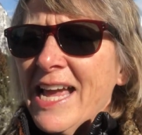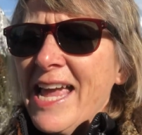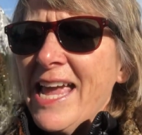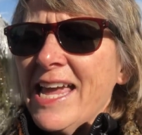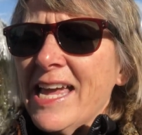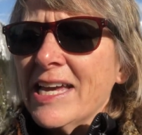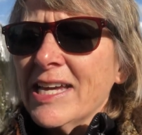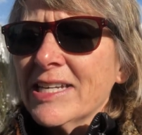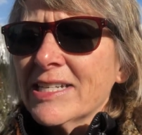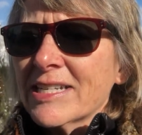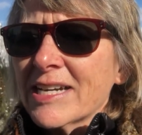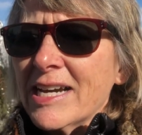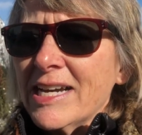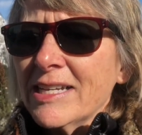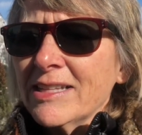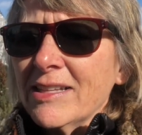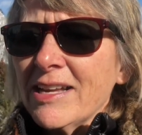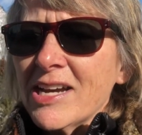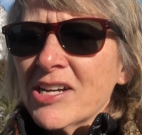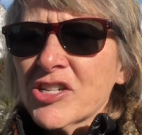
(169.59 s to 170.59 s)
And
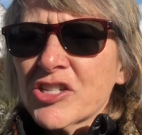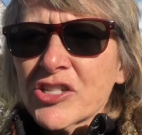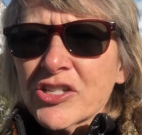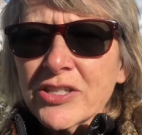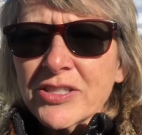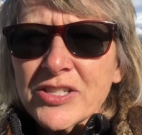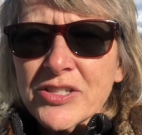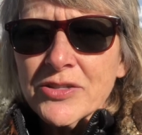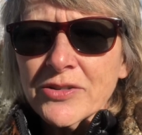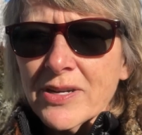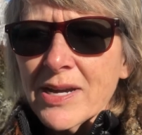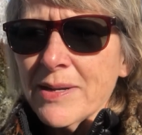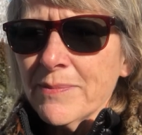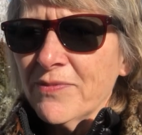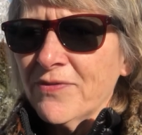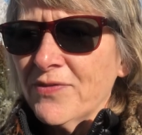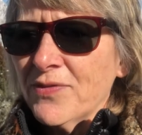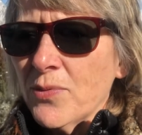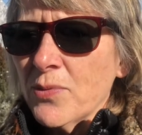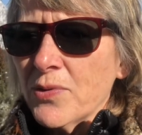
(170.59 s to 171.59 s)
Lush stood
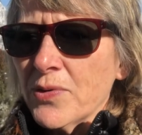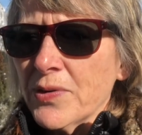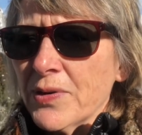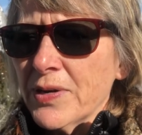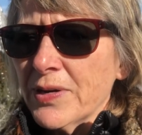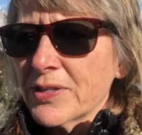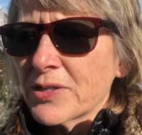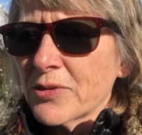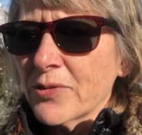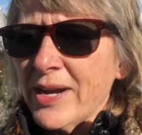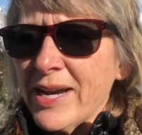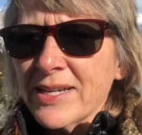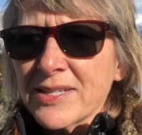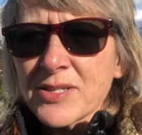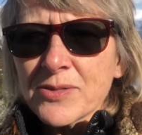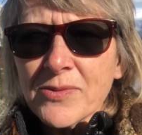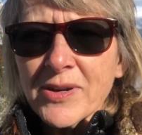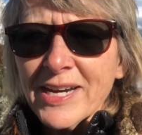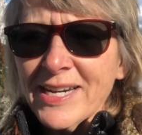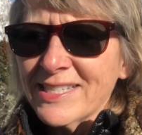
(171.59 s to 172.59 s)
up for
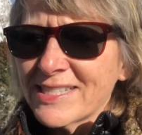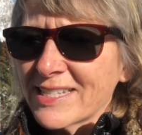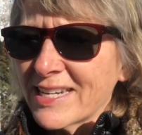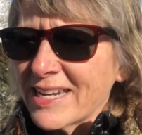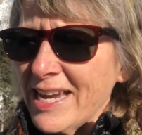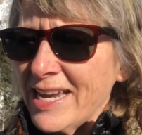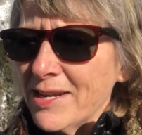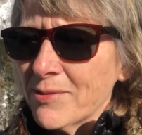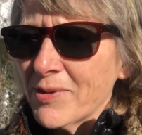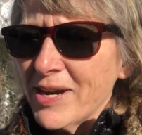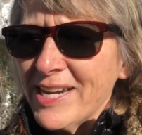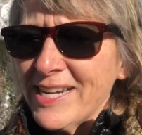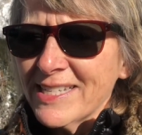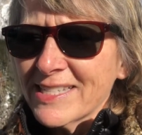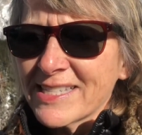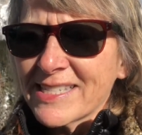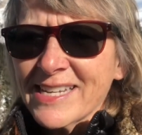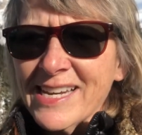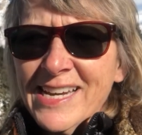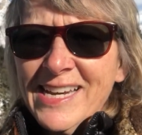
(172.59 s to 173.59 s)
trans rights, gay
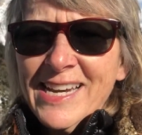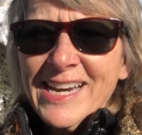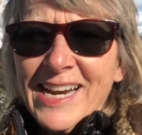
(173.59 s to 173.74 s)
rights,